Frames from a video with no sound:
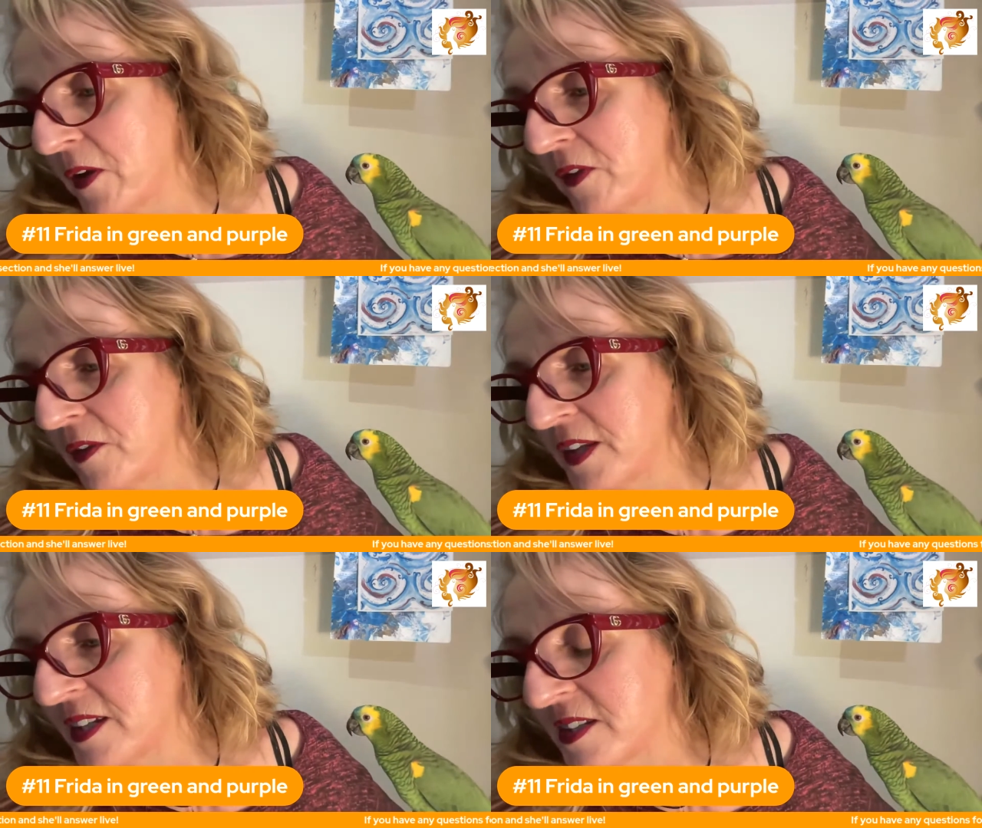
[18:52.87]
the
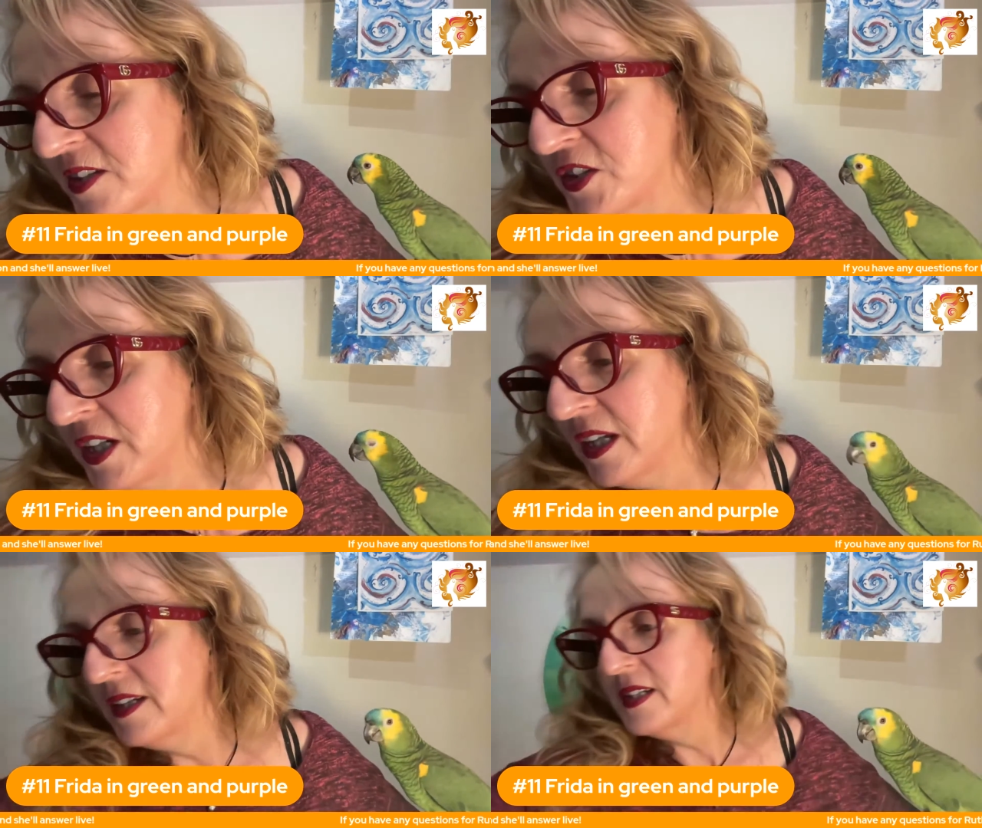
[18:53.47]
things that she
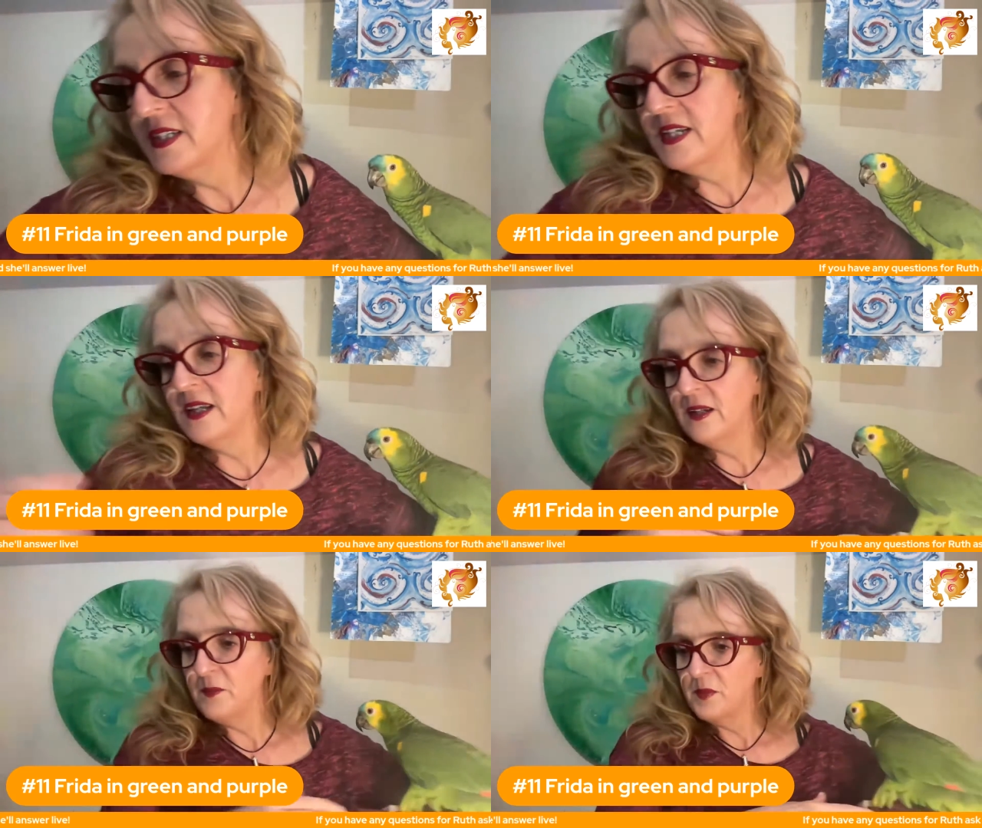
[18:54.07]
had to
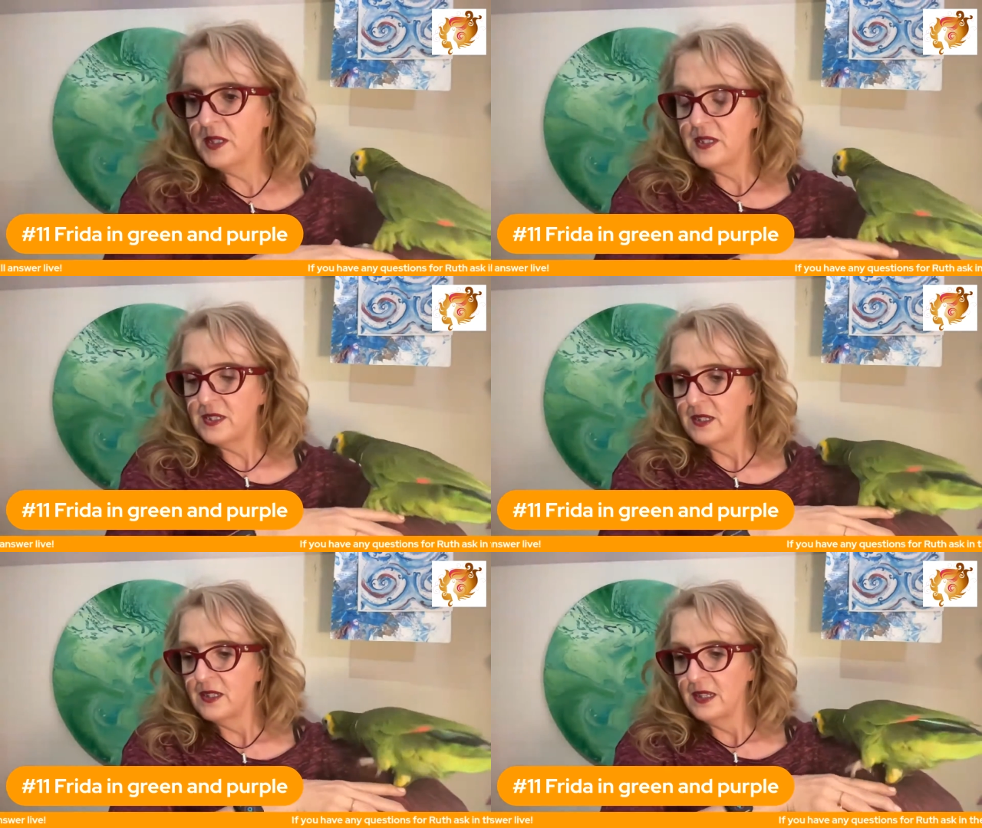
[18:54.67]
say, but
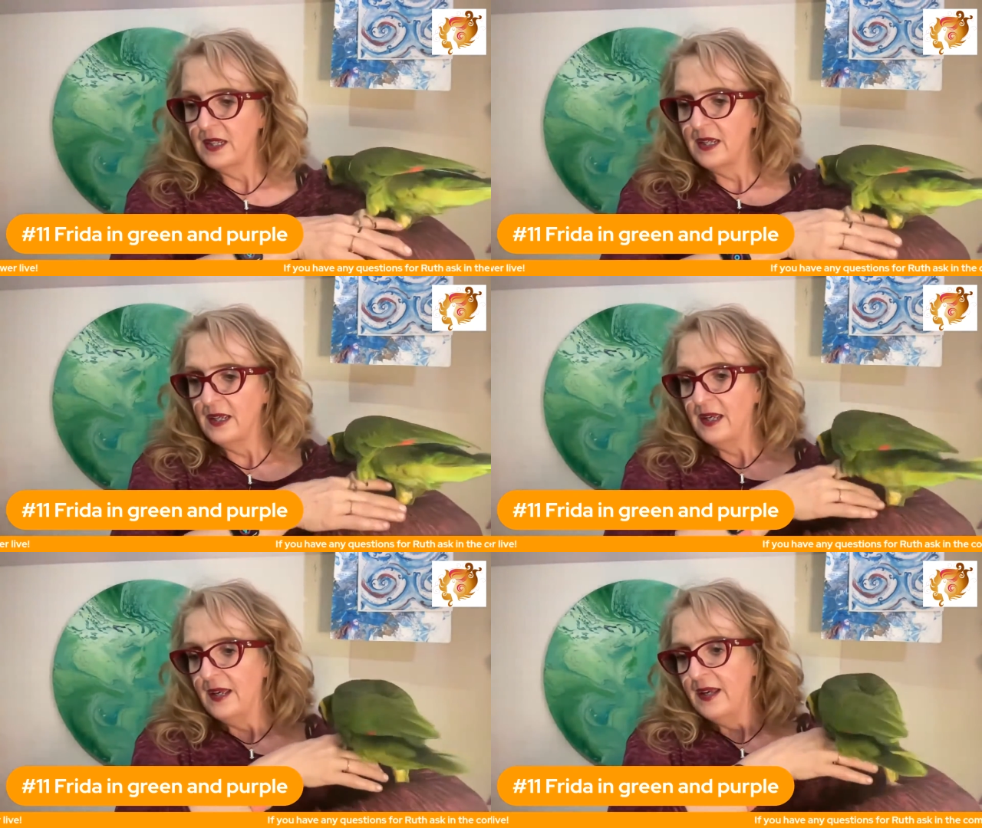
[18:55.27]

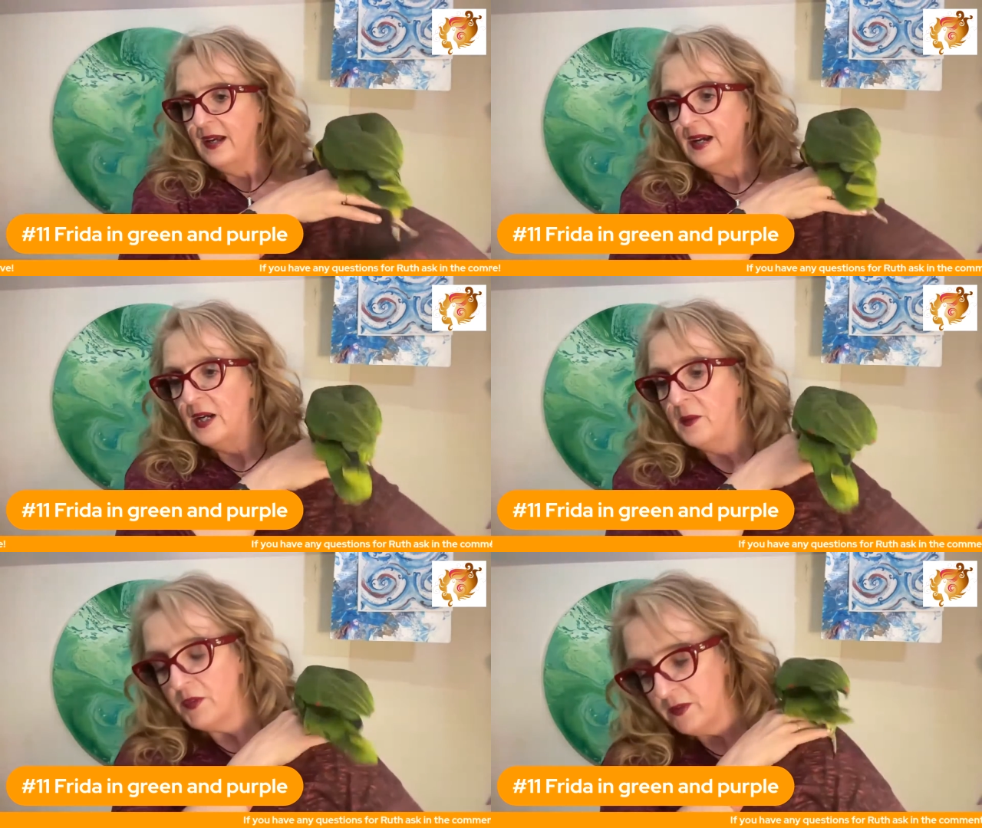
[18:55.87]

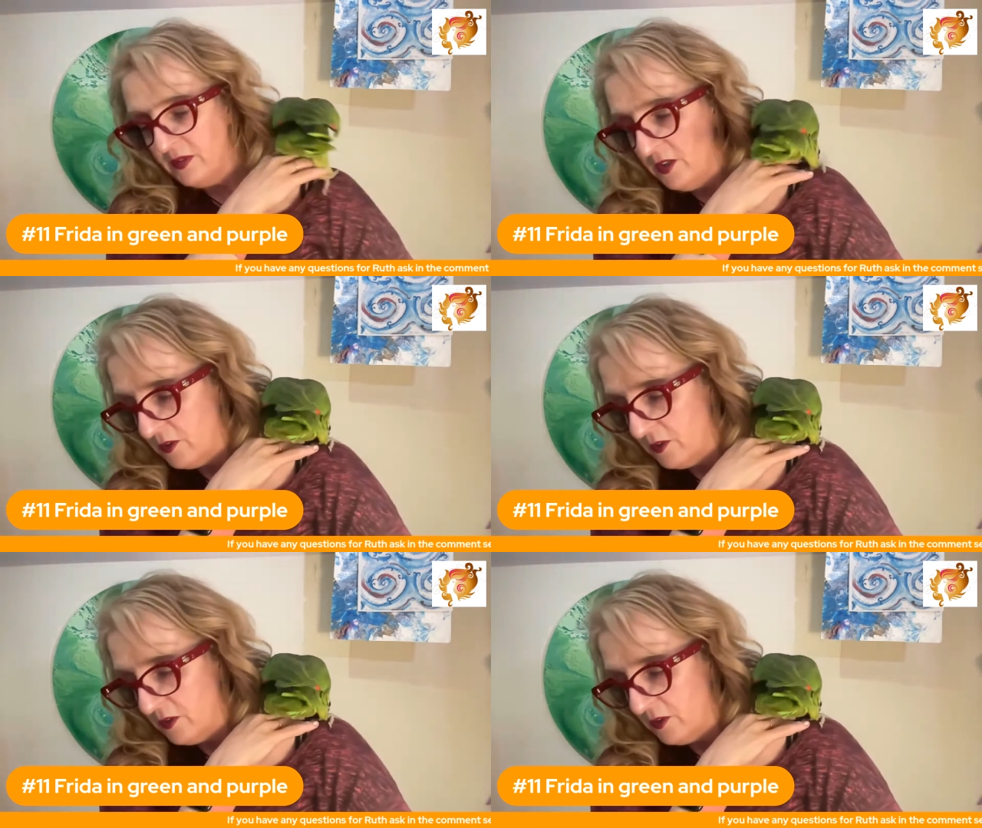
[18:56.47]
the